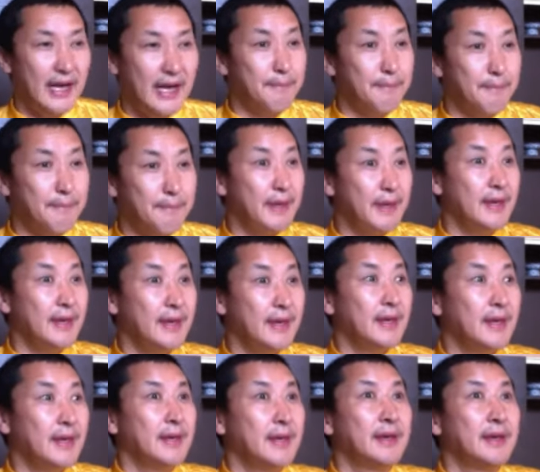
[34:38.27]
and
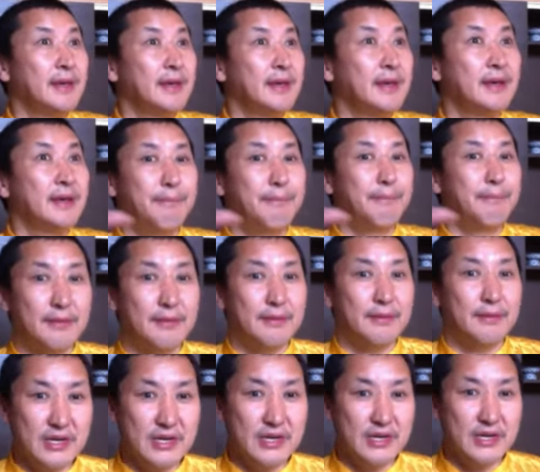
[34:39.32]

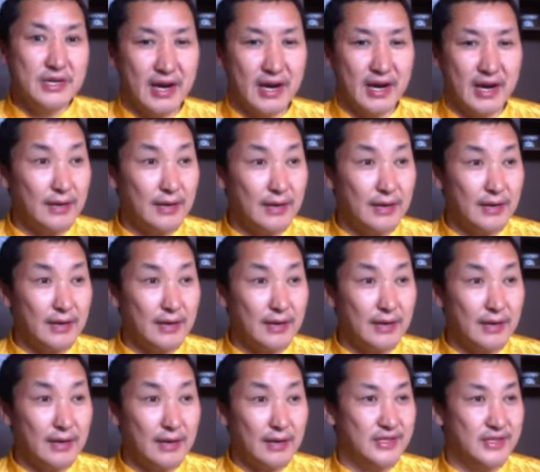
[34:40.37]
big mirage,
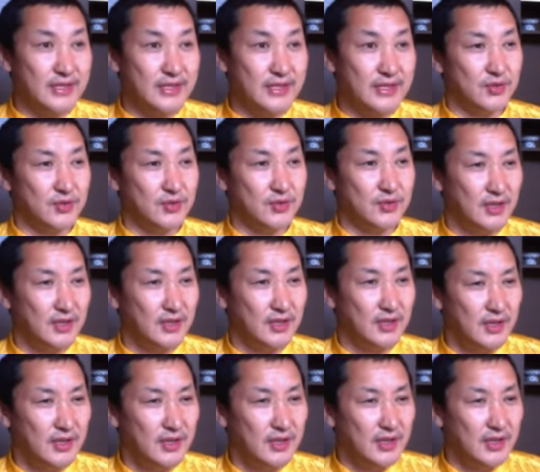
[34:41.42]
hallucination.
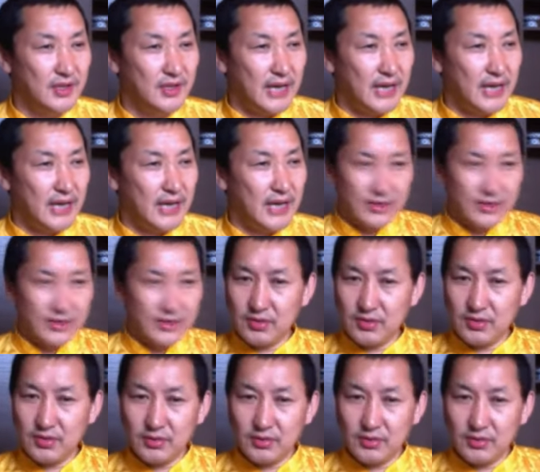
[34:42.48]
I don't
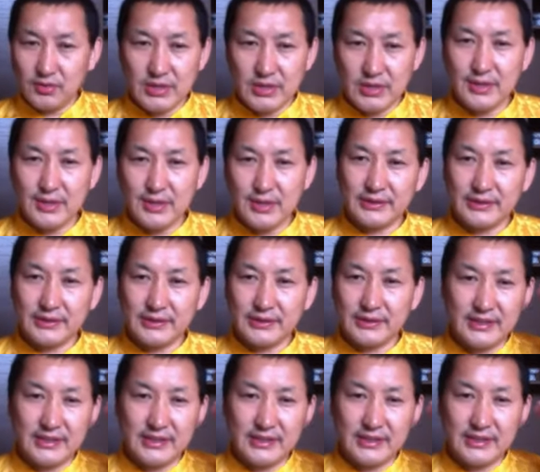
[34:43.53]
know really
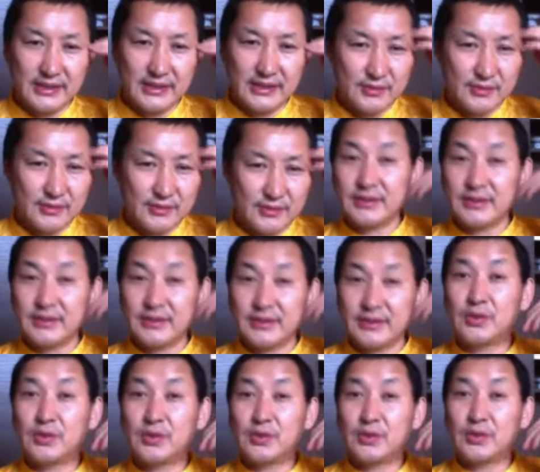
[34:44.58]
what it is, what
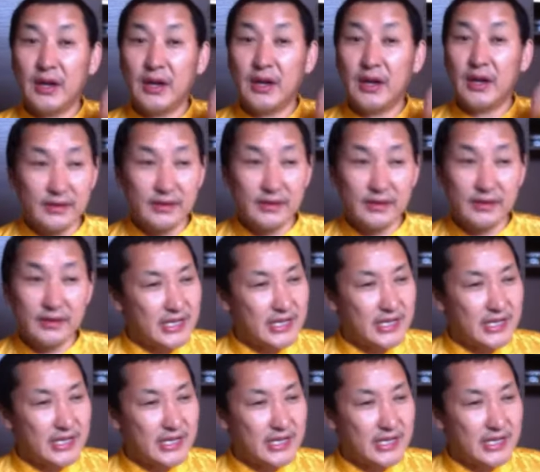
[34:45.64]
is going on.
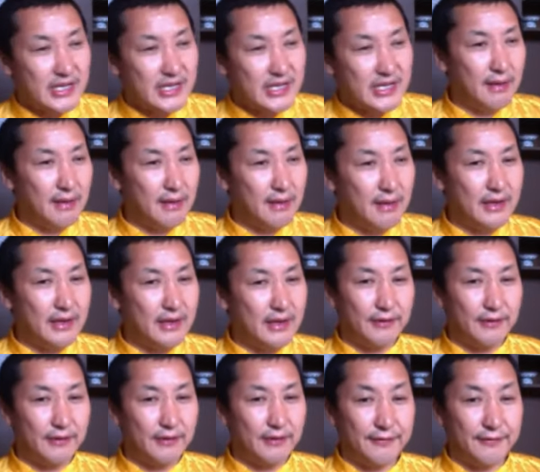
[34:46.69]
Time
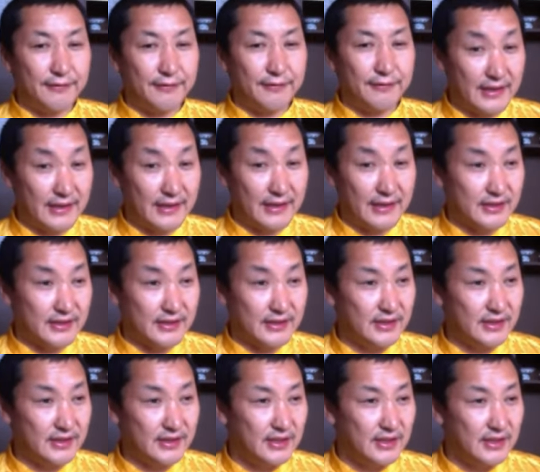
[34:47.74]
is very fast
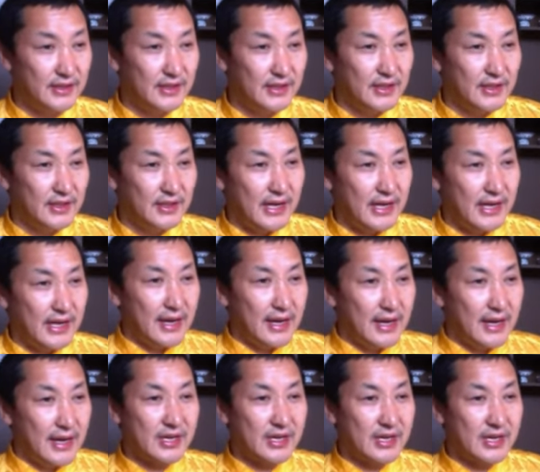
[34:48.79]
and
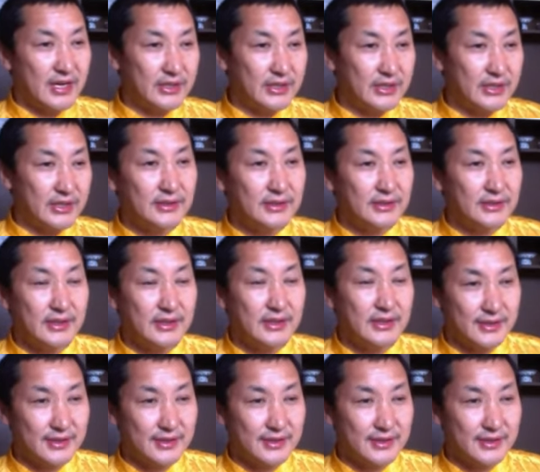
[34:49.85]
I'm counting